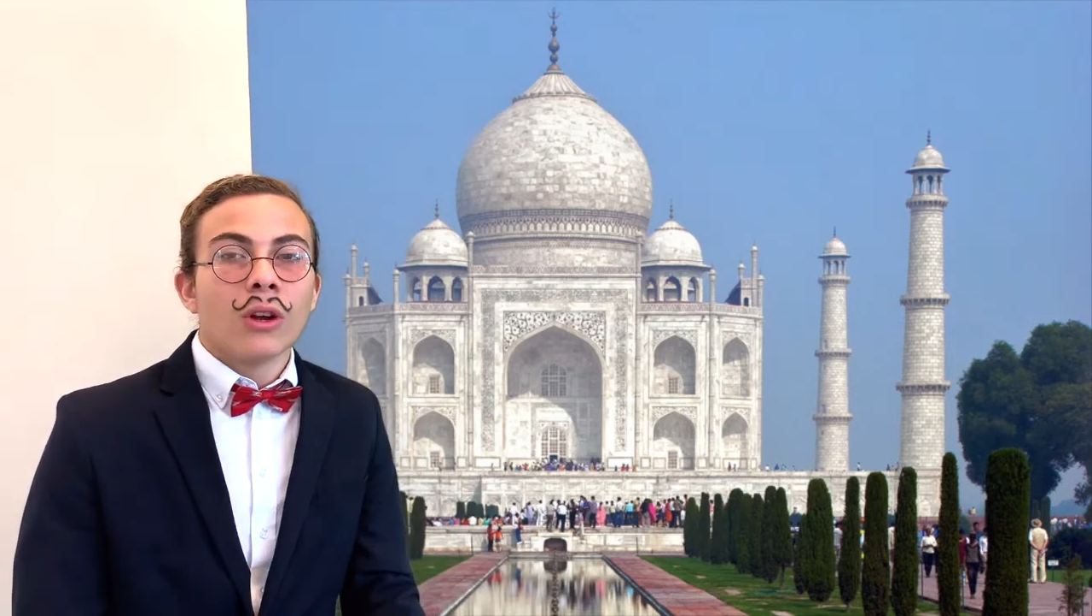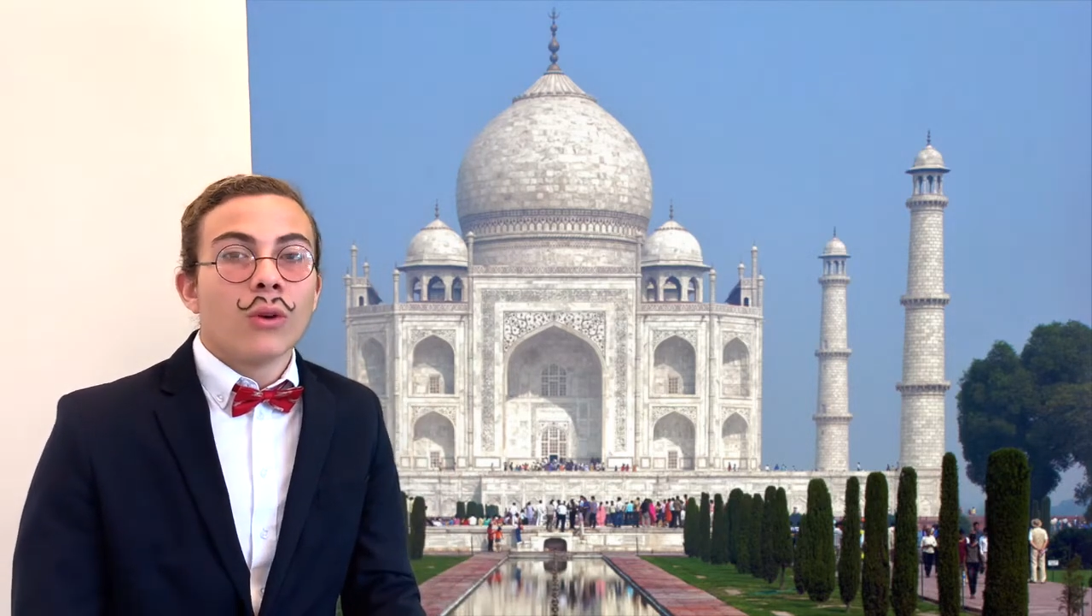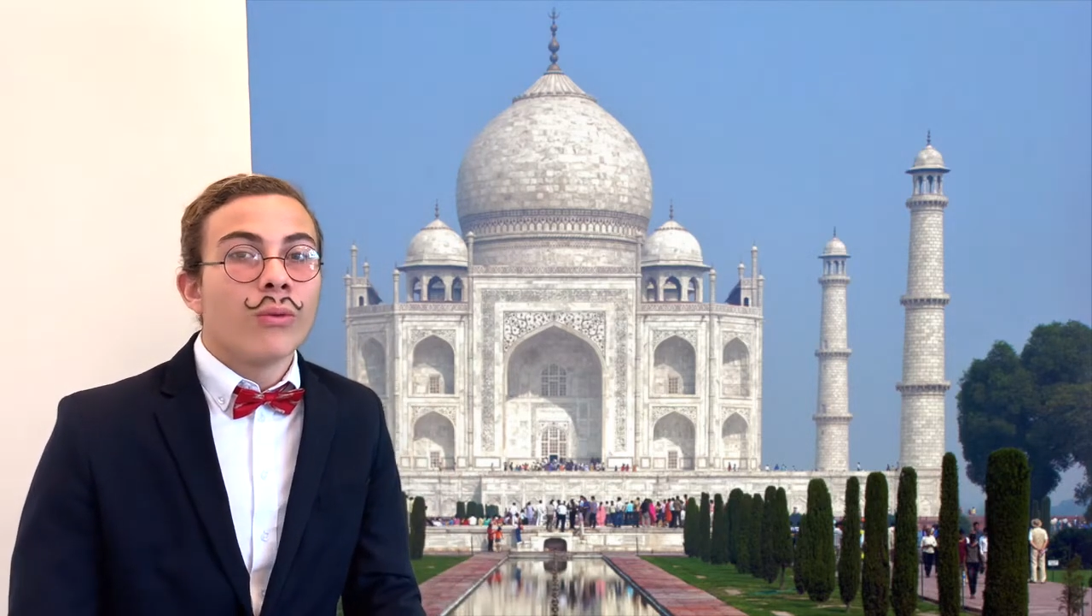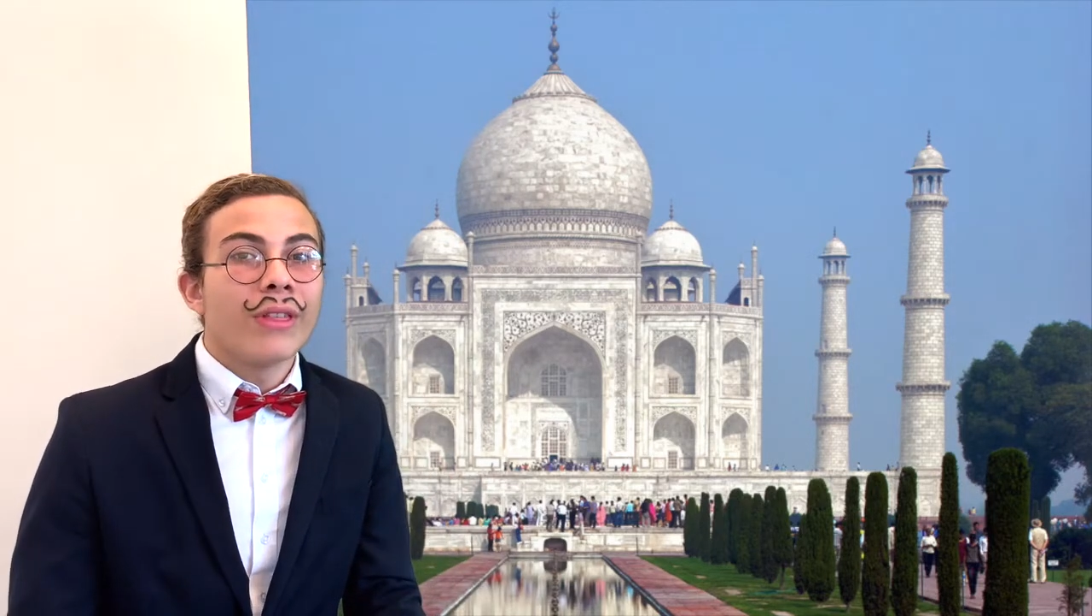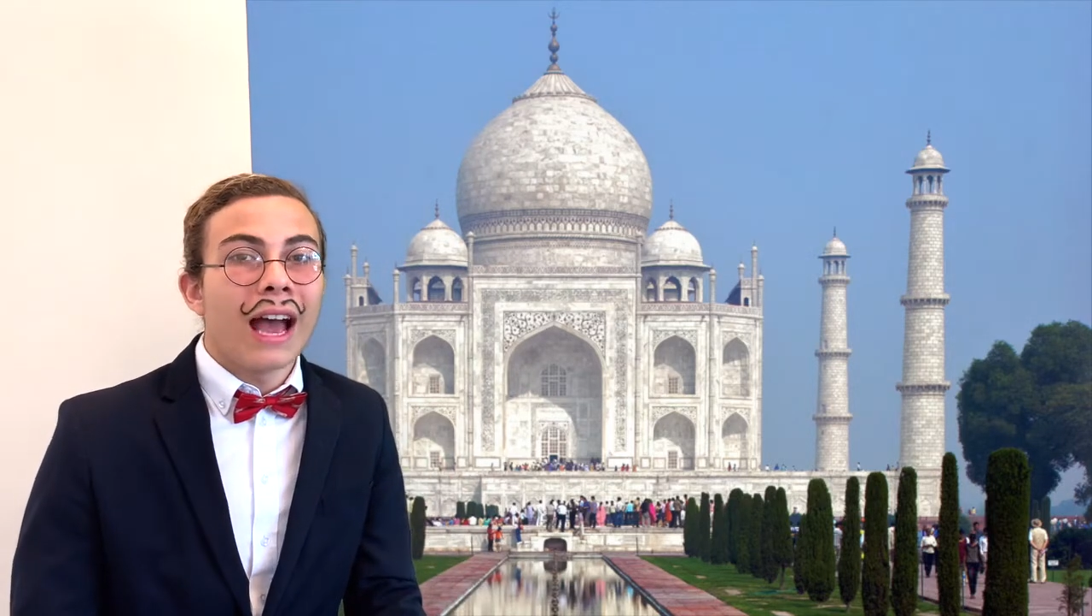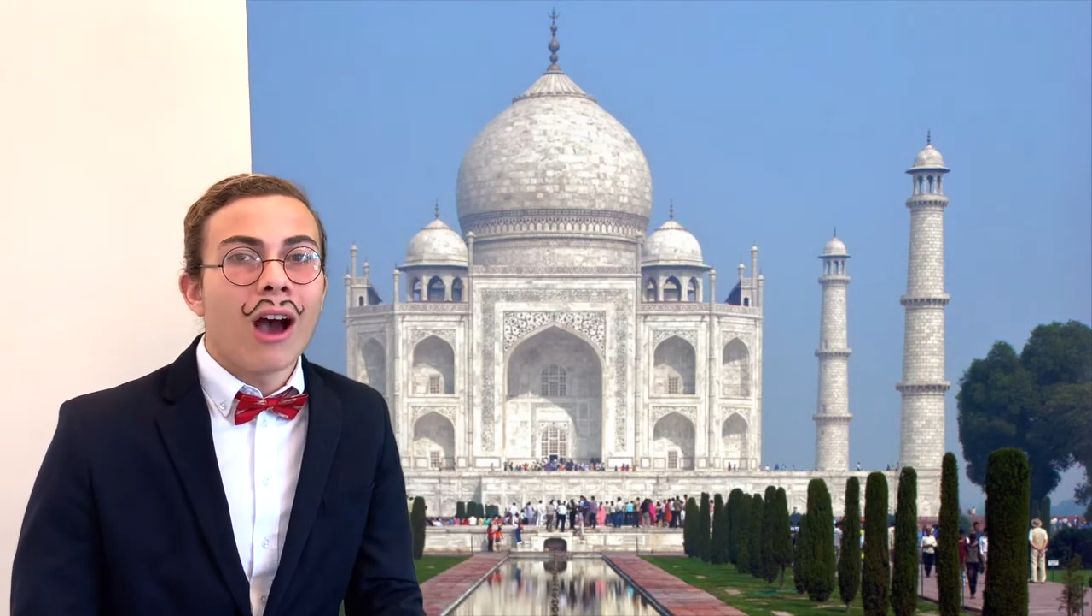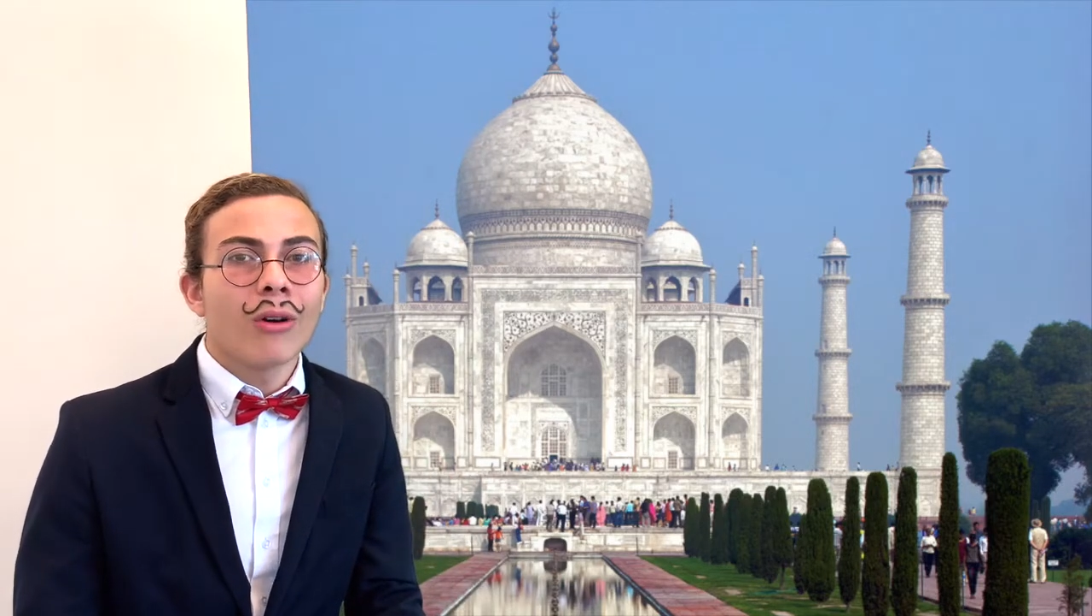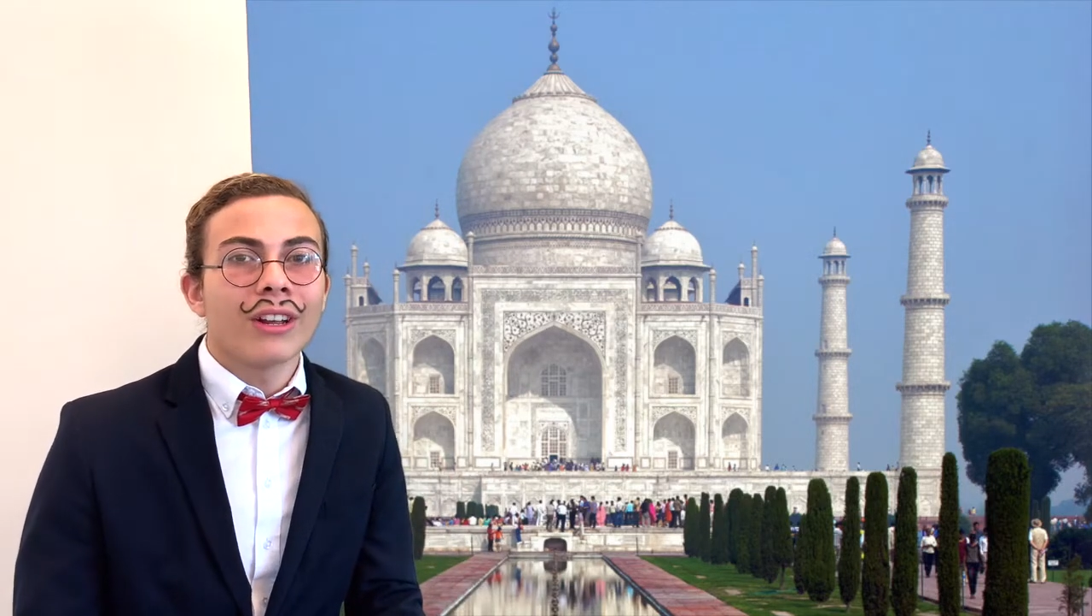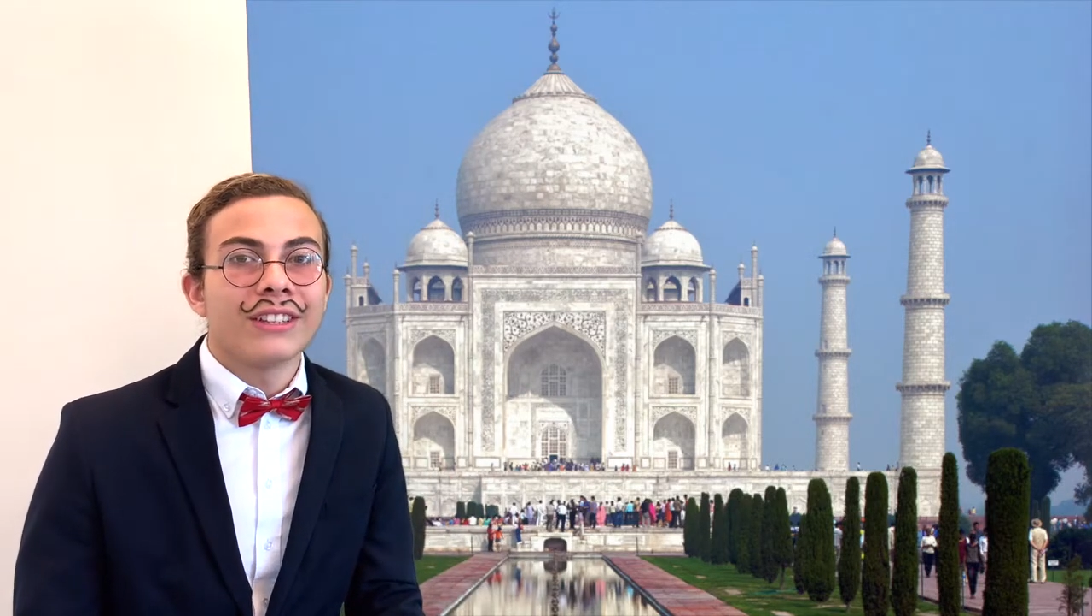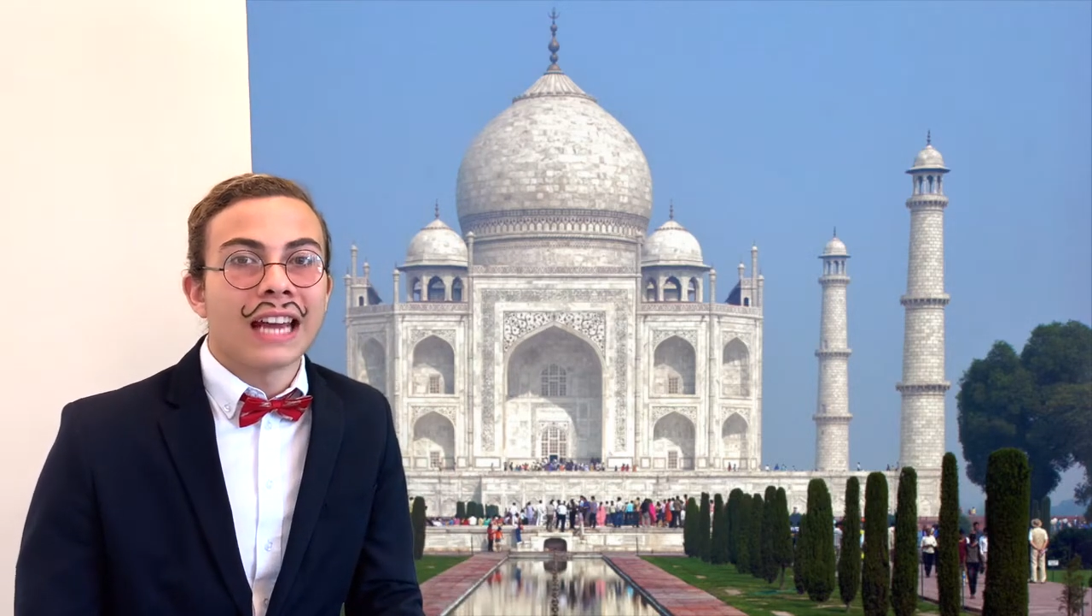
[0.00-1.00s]

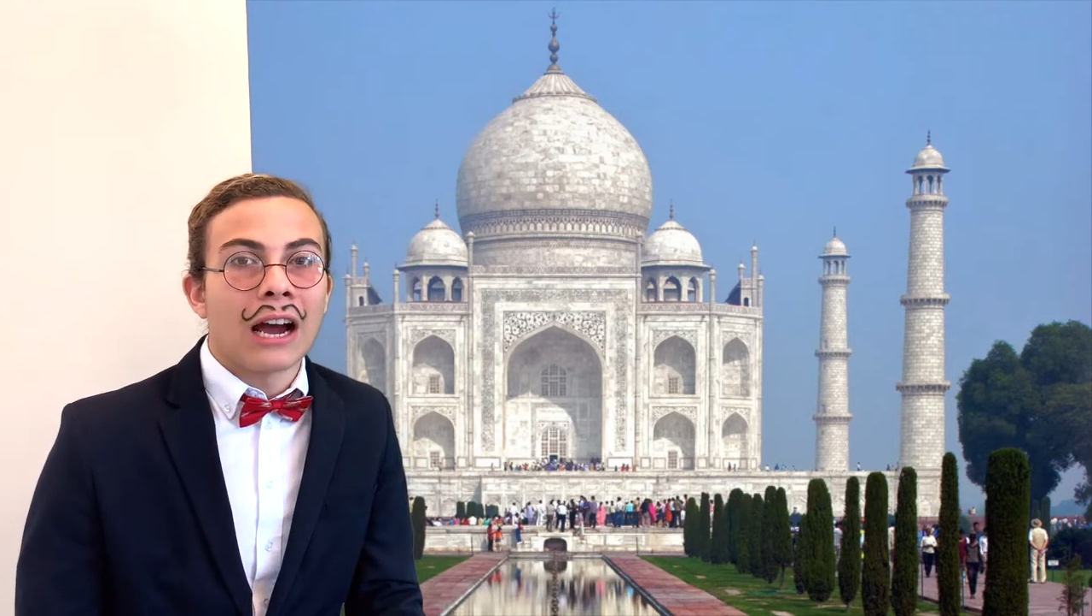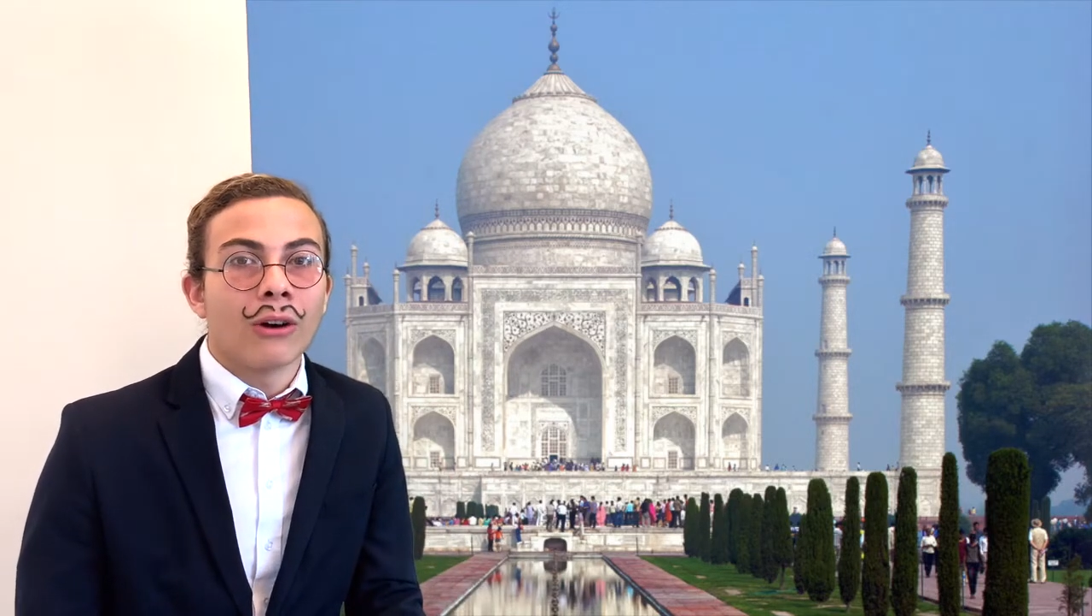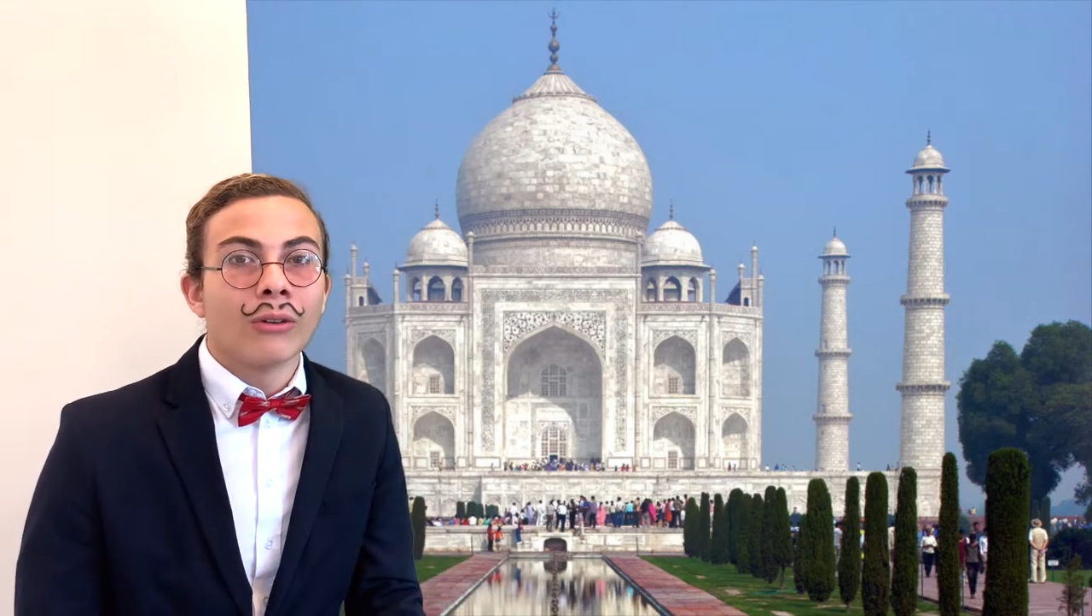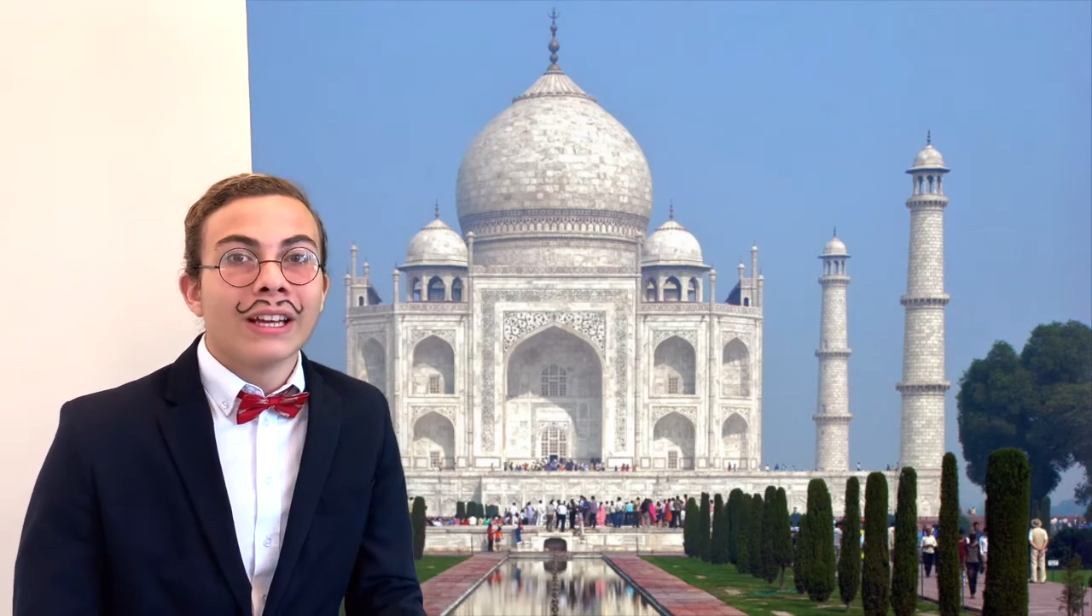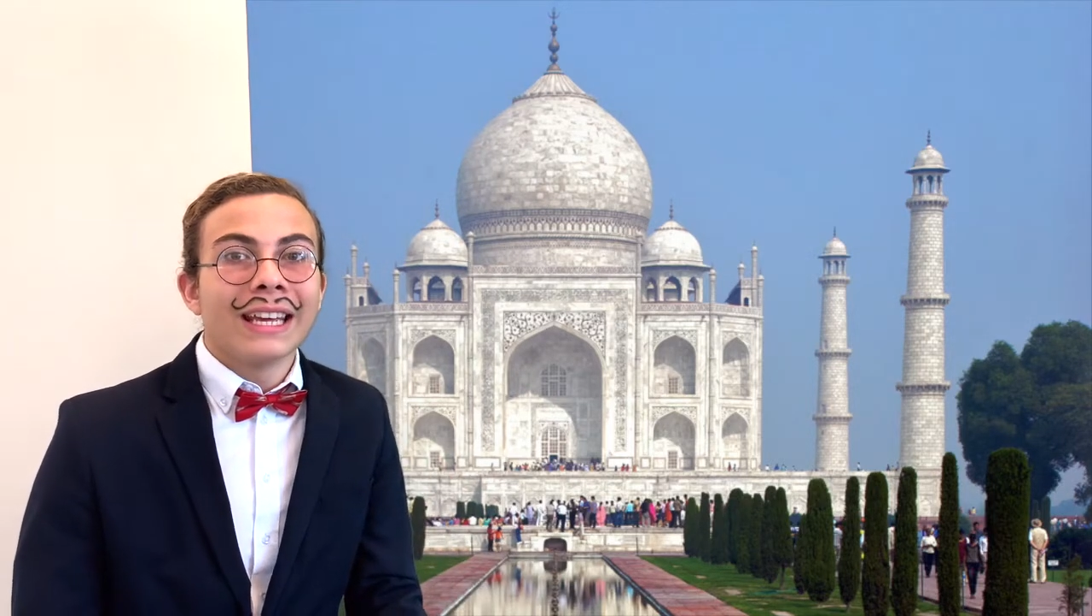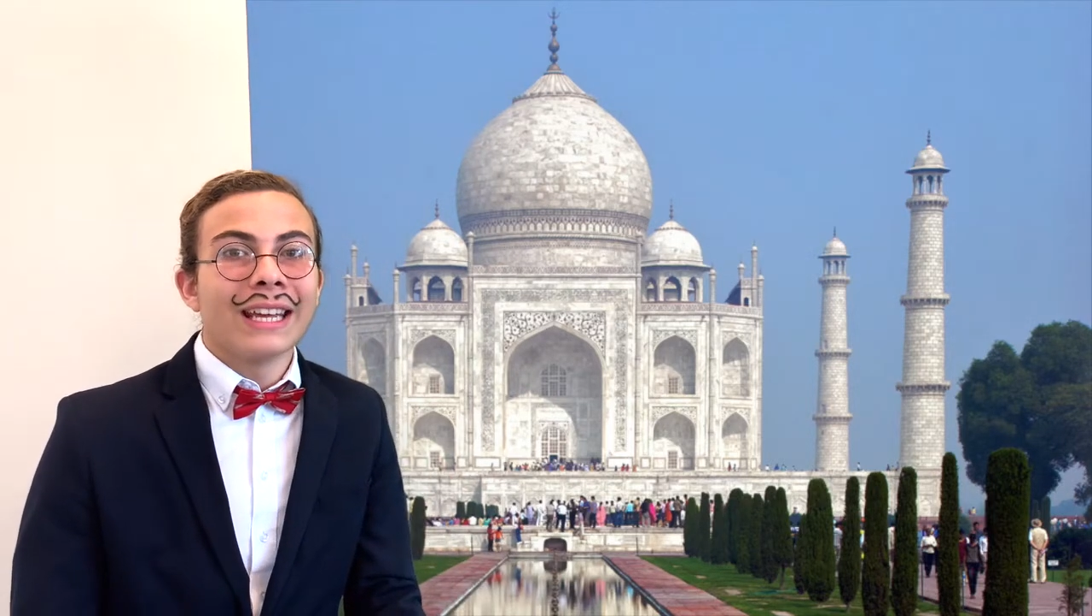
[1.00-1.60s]
Without a doubt,